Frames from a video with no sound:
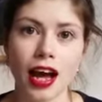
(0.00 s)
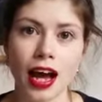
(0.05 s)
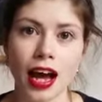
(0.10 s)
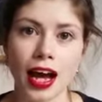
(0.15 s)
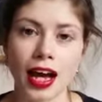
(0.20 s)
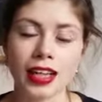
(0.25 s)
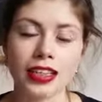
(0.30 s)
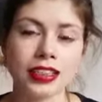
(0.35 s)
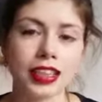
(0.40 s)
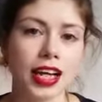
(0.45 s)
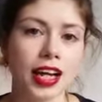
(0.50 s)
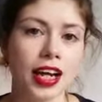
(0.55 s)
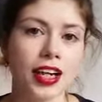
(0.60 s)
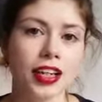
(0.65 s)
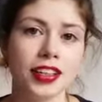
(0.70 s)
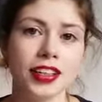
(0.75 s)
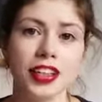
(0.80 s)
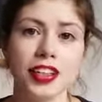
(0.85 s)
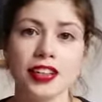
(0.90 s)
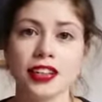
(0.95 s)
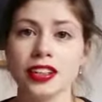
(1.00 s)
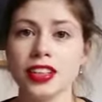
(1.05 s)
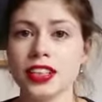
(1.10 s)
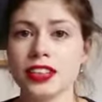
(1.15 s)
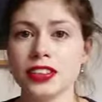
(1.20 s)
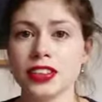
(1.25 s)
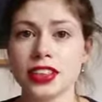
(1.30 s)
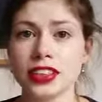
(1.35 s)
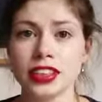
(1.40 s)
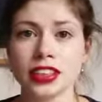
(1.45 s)
And I heard that you could
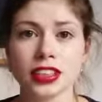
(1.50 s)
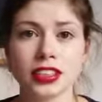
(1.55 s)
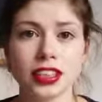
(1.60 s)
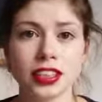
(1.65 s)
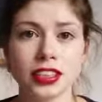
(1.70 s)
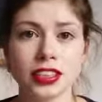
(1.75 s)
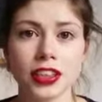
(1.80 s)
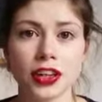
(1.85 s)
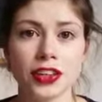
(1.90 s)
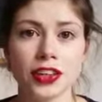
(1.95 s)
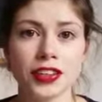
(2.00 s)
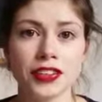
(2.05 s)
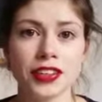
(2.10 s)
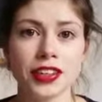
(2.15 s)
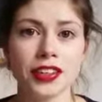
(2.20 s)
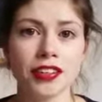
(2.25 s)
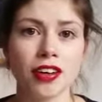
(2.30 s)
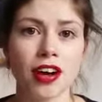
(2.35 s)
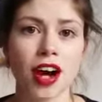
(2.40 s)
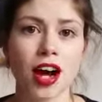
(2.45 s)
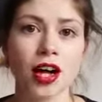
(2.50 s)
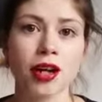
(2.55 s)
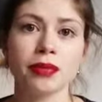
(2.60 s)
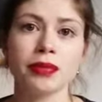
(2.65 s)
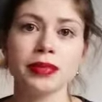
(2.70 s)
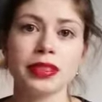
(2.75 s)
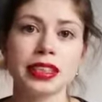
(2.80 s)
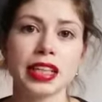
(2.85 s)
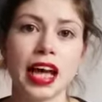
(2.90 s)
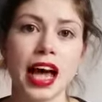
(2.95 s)
literally just dust it on your
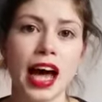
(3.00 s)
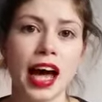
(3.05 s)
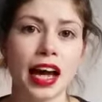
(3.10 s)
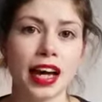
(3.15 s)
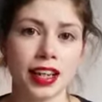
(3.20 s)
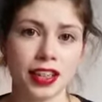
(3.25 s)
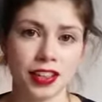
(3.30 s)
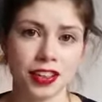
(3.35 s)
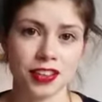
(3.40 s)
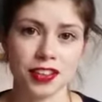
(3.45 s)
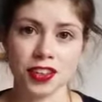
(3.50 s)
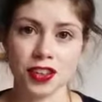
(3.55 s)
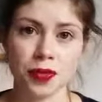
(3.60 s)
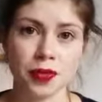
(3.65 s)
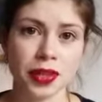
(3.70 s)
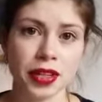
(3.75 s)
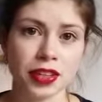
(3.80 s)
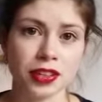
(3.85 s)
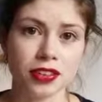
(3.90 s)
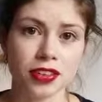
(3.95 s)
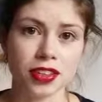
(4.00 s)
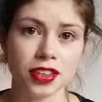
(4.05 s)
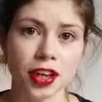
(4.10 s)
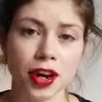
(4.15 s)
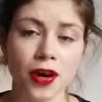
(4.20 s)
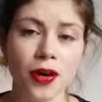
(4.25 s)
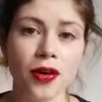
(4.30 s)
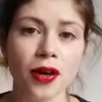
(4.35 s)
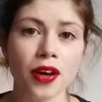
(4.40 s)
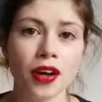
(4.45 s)
underarms and you'd be good to
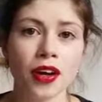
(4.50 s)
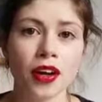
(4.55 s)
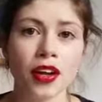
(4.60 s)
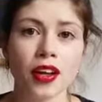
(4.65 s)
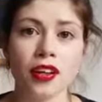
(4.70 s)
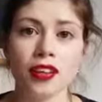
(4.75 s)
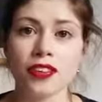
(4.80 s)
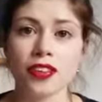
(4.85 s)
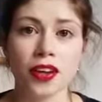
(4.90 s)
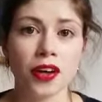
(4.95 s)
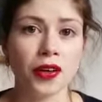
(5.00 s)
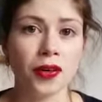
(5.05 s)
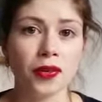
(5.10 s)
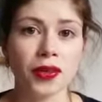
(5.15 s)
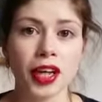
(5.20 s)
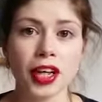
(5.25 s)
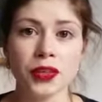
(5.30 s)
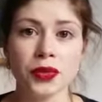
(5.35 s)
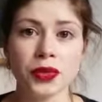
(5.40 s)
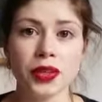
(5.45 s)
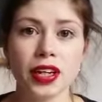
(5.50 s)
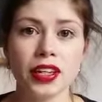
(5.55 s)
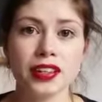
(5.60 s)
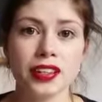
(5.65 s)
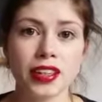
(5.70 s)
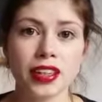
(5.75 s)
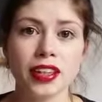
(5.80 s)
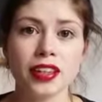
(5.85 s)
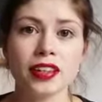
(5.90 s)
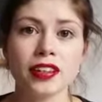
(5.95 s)
go. So that's what I
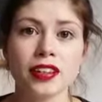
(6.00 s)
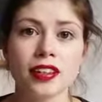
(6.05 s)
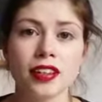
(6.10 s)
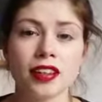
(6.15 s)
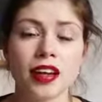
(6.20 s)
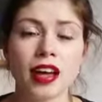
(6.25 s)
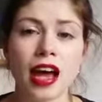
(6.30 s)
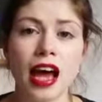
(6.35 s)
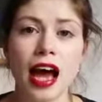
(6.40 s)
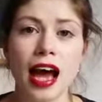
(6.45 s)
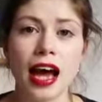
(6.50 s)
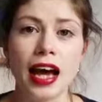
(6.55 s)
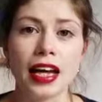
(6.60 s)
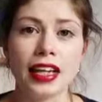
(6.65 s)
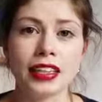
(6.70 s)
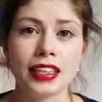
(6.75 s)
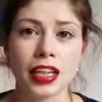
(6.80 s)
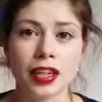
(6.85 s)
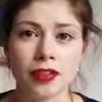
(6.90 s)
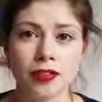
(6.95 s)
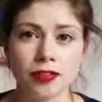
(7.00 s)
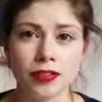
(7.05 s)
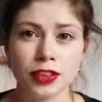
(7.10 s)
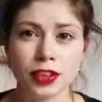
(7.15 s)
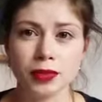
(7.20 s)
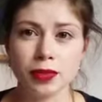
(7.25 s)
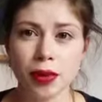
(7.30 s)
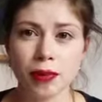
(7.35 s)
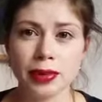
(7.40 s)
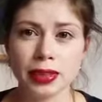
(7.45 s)
did. And I
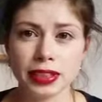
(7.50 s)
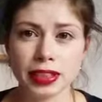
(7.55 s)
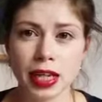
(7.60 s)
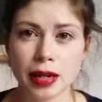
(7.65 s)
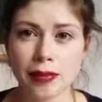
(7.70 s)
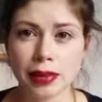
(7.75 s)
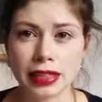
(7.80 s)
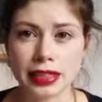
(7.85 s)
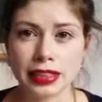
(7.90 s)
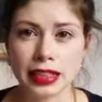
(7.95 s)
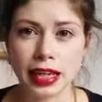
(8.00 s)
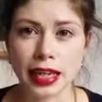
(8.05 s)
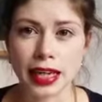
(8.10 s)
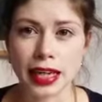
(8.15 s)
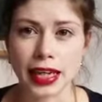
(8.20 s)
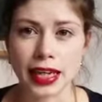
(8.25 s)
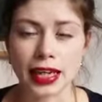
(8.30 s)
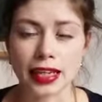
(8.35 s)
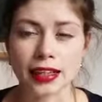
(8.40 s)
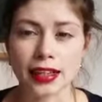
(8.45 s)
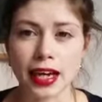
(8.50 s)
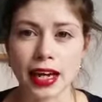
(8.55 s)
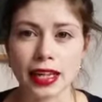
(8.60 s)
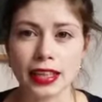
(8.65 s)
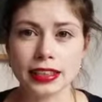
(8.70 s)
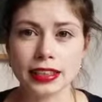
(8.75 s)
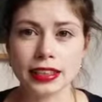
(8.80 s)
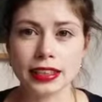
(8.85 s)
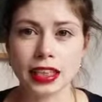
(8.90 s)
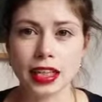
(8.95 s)
should probably start by saying
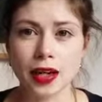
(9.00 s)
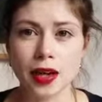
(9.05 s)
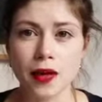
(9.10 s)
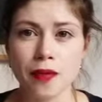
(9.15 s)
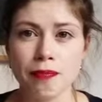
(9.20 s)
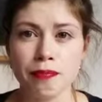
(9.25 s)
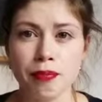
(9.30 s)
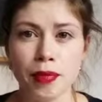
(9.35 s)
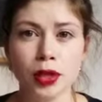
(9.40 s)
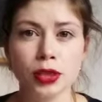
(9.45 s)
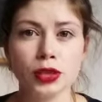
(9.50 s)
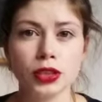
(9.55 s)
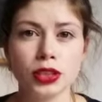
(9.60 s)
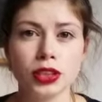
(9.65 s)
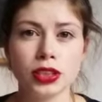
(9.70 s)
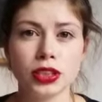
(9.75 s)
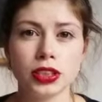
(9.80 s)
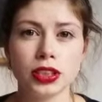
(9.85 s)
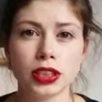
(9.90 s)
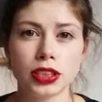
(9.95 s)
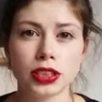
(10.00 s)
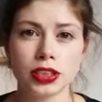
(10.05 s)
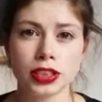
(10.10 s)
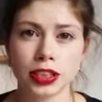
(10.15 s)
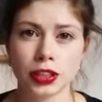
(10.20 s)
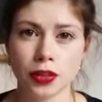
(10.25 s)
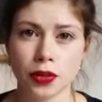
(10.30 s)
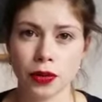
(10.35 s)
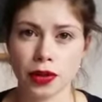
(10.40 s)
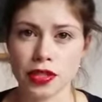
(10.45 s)
that most
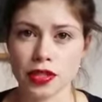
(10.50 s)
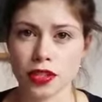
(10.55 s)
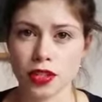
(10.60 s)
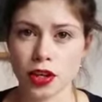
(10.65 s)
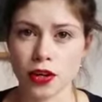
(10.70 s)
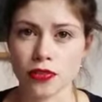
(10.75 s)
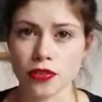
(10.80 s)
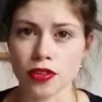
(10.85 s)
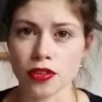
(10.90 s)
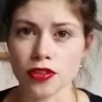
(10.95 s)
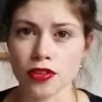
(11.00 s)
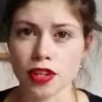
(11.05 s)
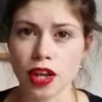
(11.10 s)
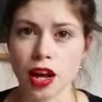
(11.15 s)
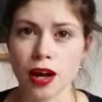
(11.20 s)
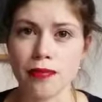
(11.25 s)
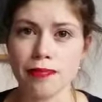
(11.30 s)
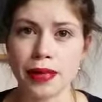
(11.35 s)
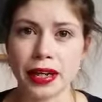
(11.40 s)
zero waste deodorants are